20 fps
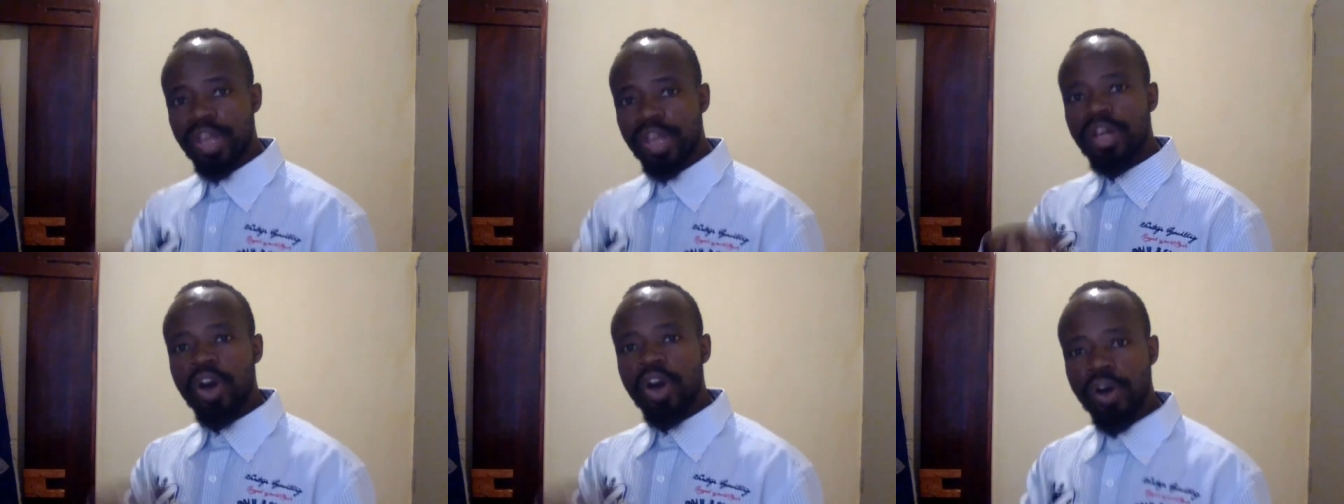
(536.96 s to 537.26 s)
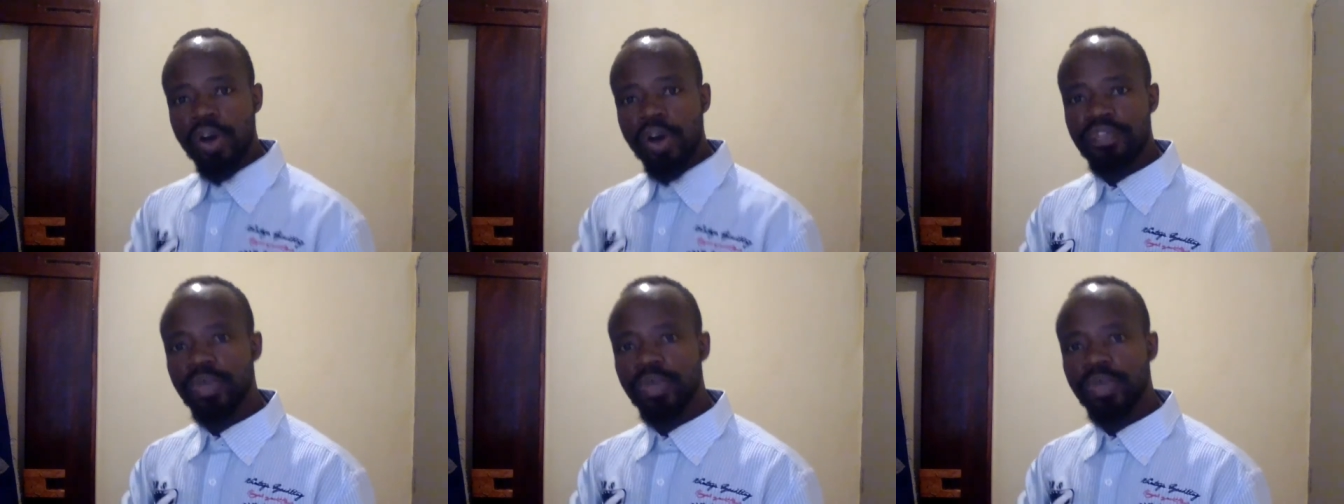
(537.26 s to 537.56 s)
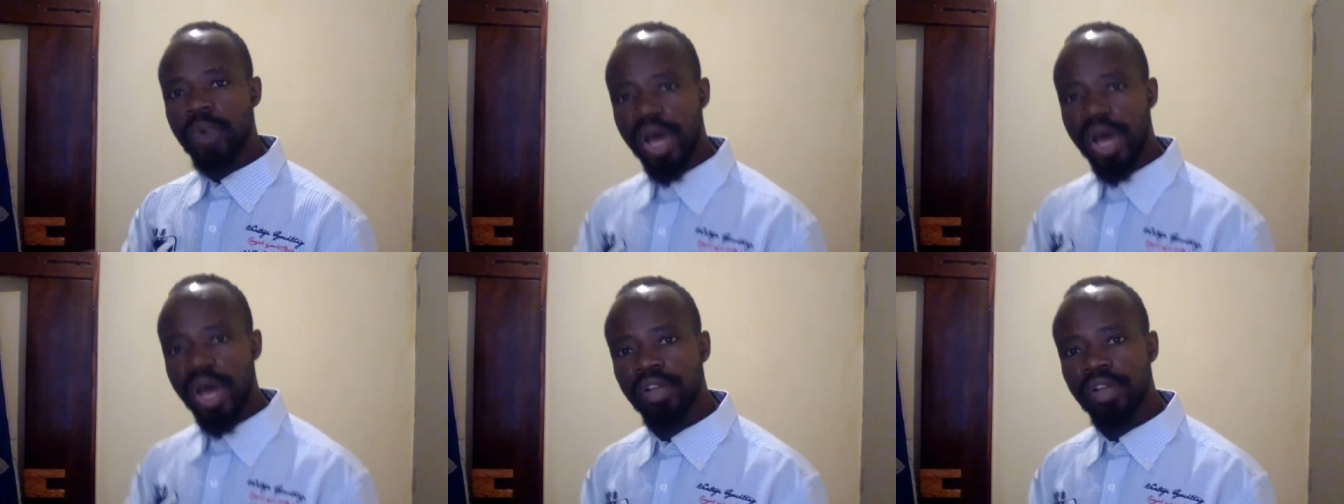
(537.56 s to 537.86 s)
of the
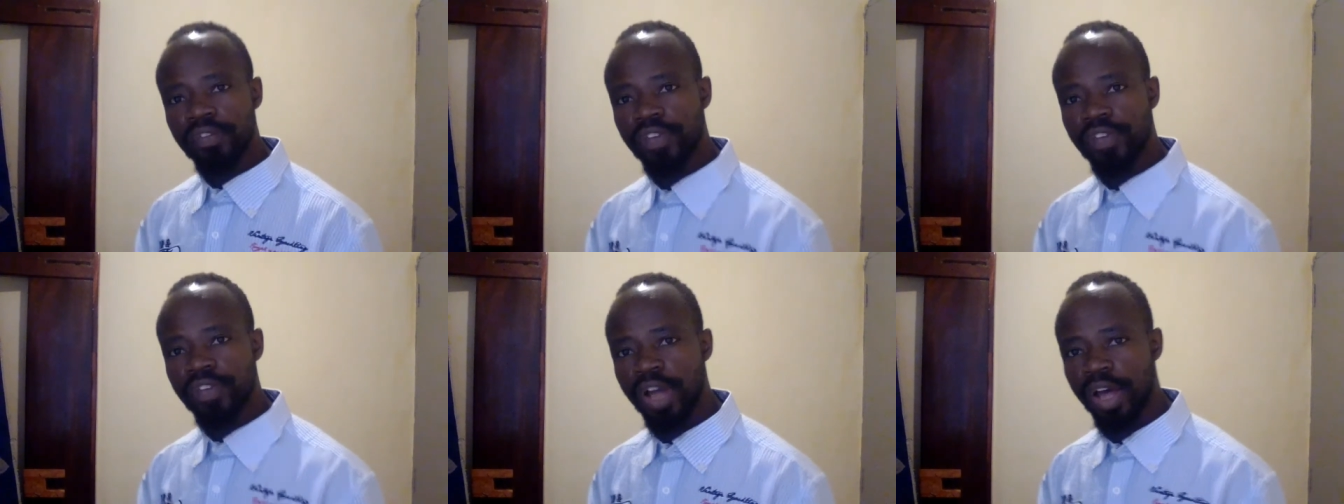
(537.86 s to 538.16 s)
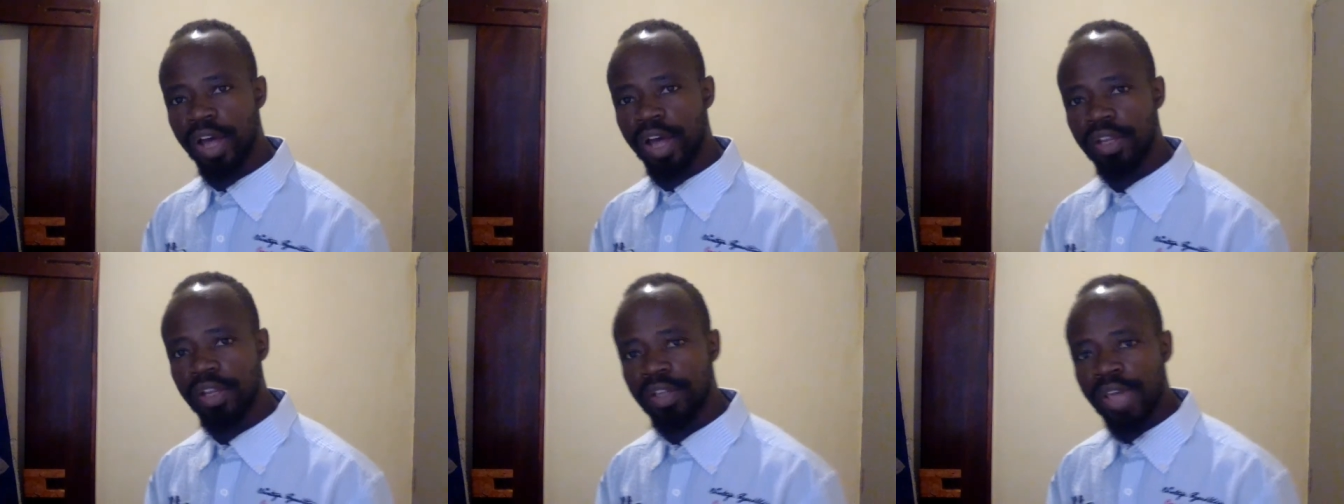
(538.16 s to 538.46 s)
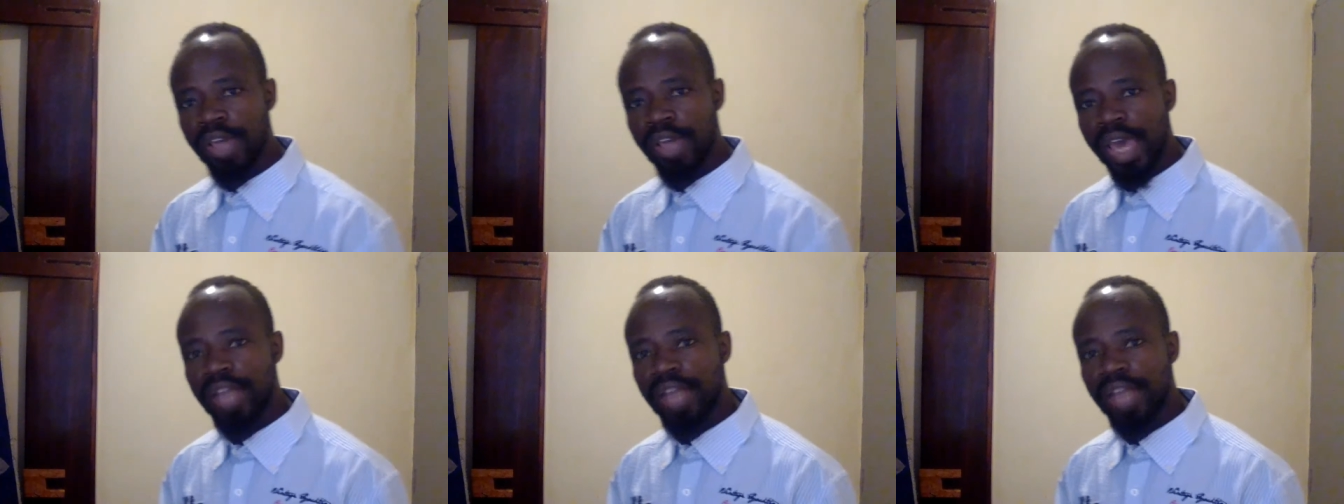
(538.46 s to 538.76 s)
Word of God
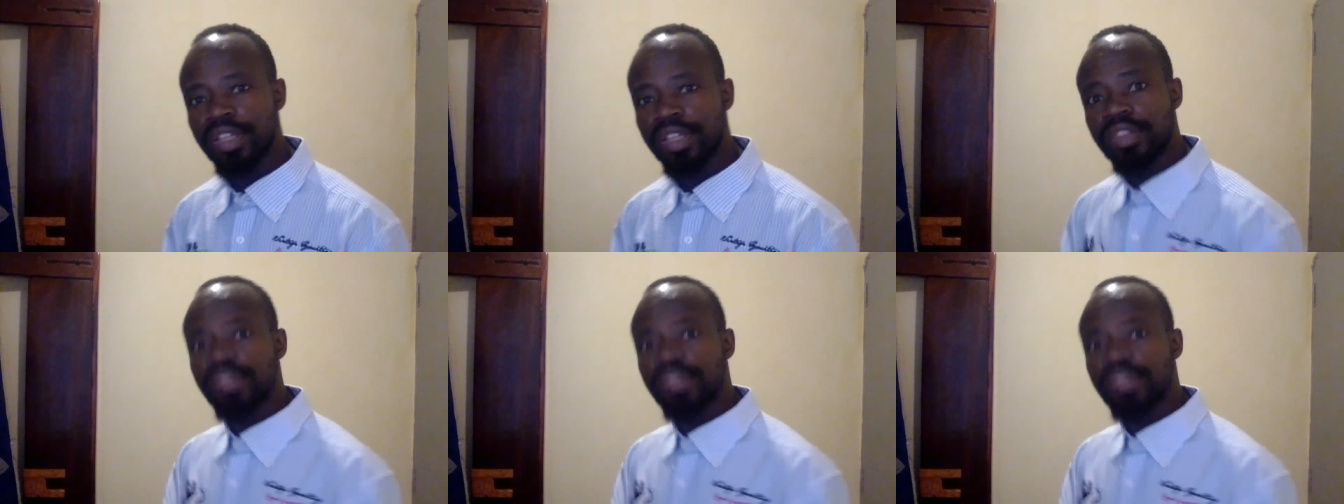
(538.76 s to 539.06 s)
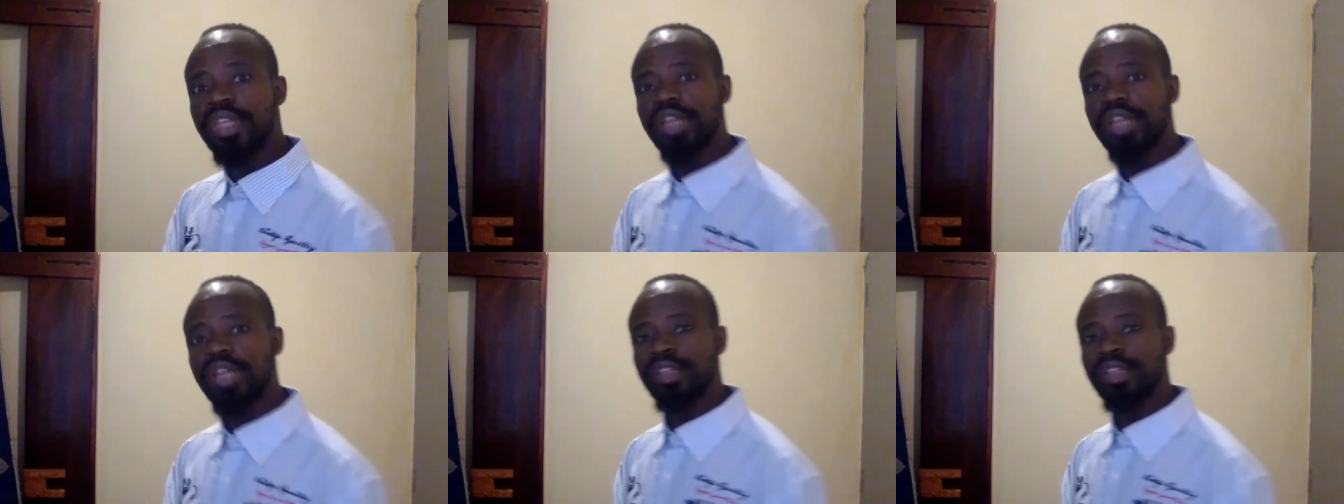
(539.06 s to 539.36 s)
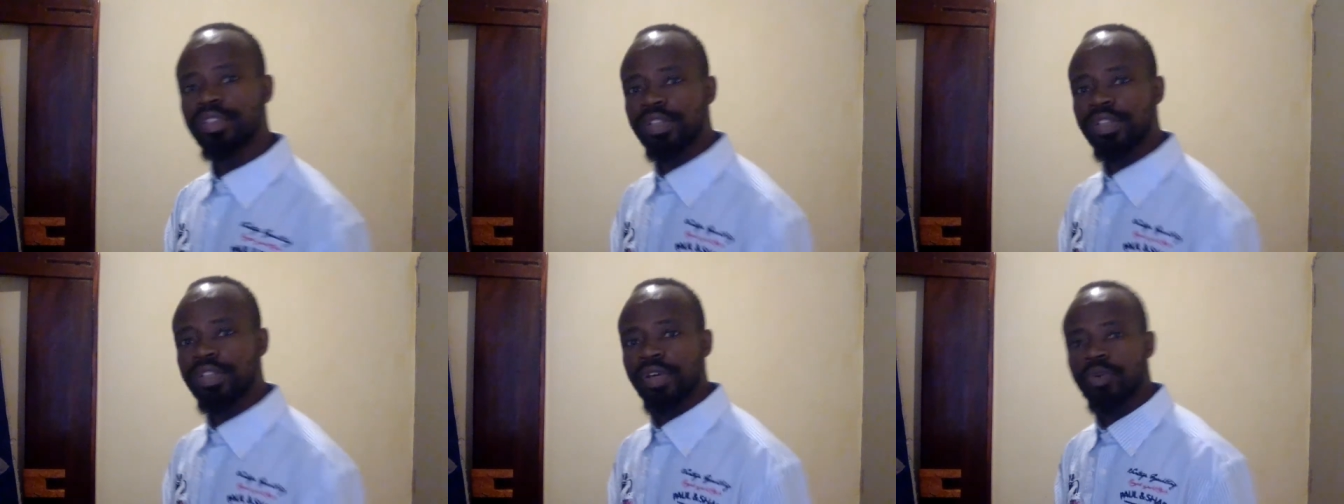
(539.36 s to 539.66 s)
and the
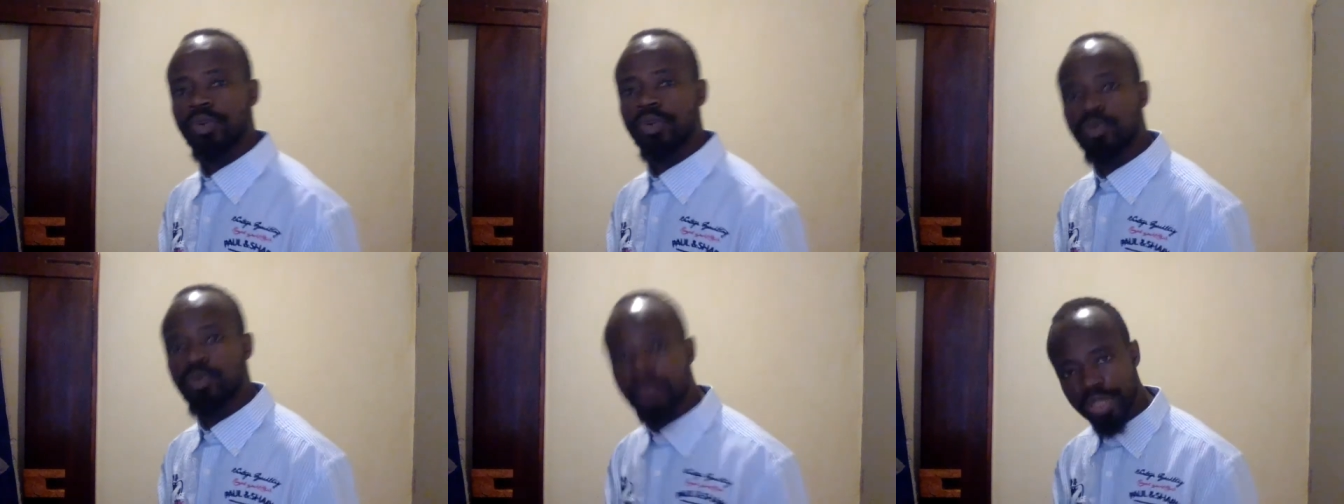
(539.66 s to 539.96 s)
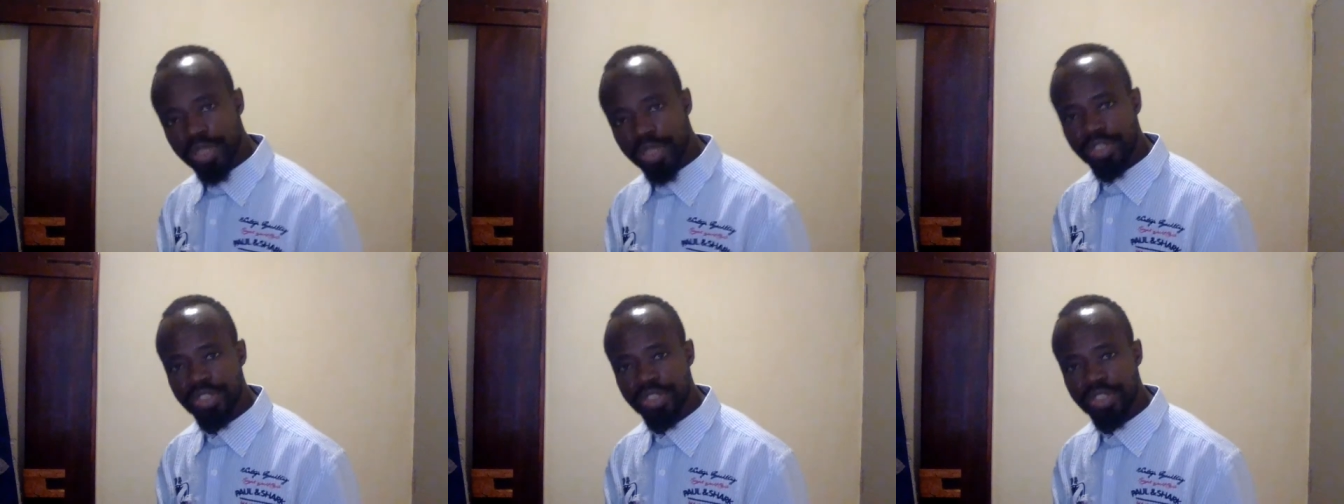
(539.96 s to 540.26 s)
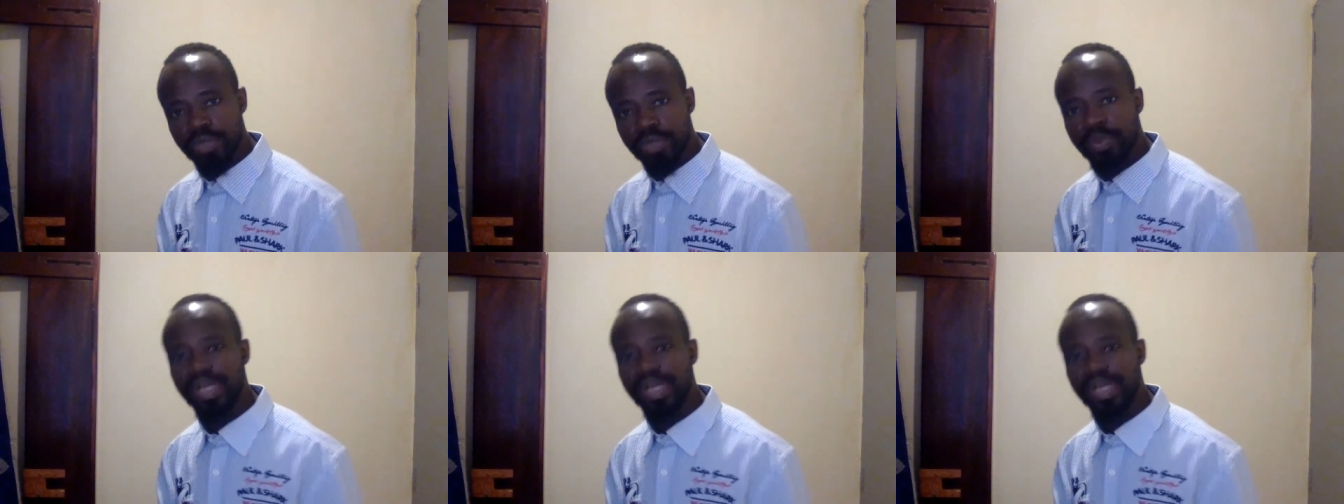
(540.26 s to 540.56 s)
things which
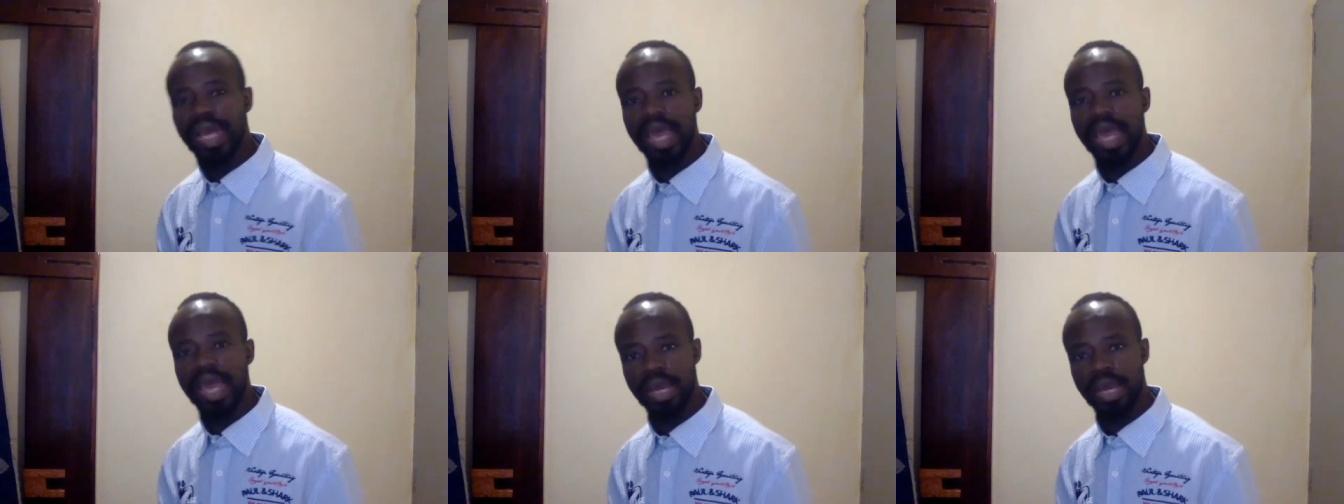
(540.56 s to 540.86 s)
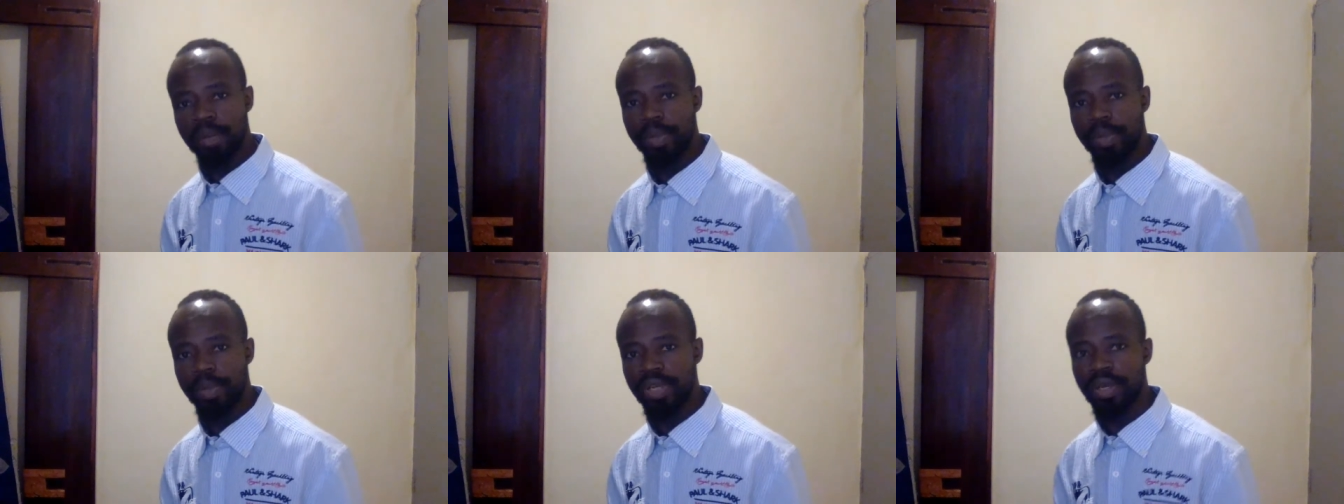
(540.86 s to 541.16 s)
will help